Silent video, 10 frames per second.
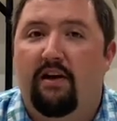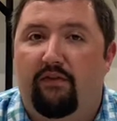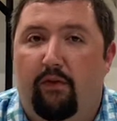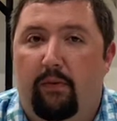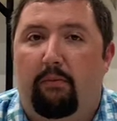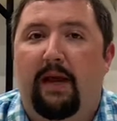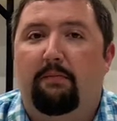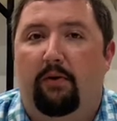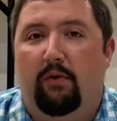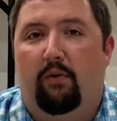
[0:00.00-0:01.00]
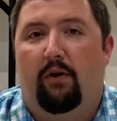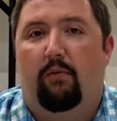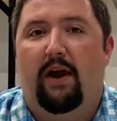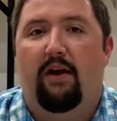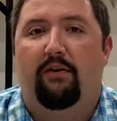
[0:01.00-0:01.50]
from the people that we're
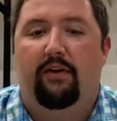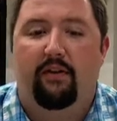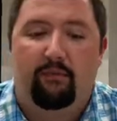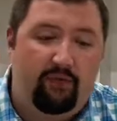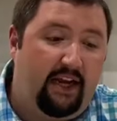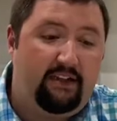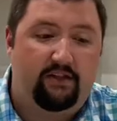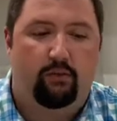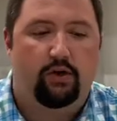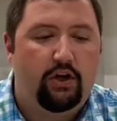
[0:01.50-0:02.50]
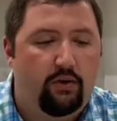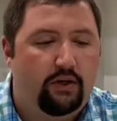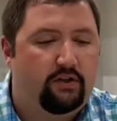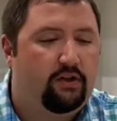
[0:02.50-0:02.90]
around and the things that we're doing.